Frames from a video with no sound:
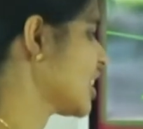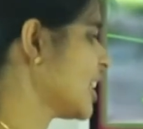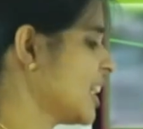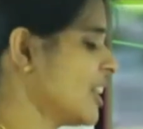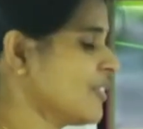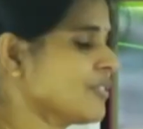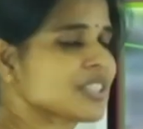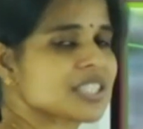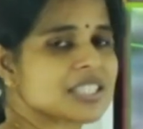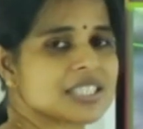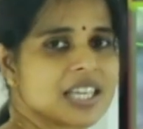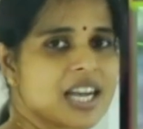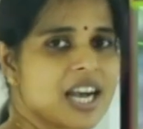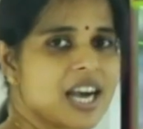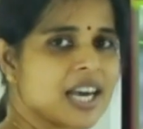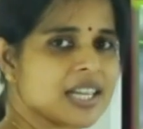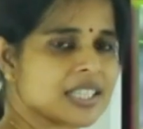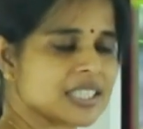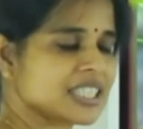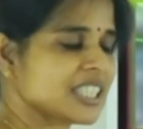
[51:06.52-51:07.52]
leaves
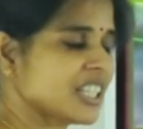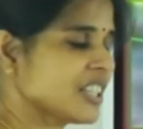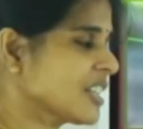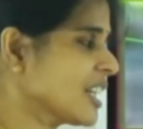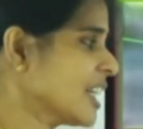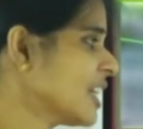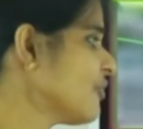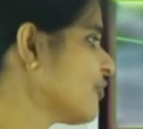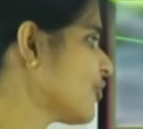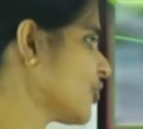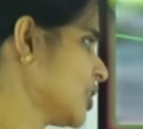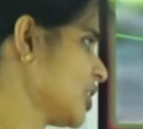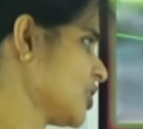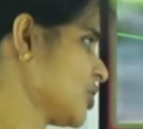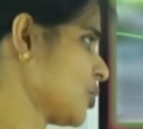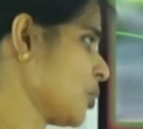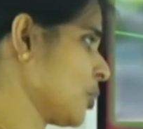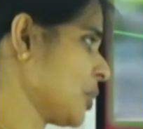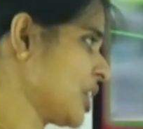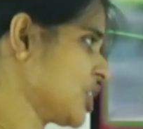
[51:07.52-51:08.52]
are generally for the
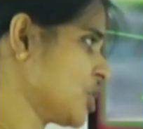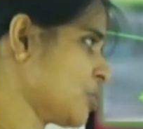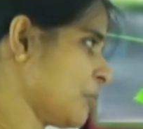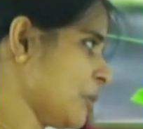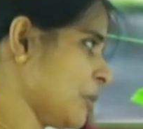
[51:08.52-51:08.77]
storage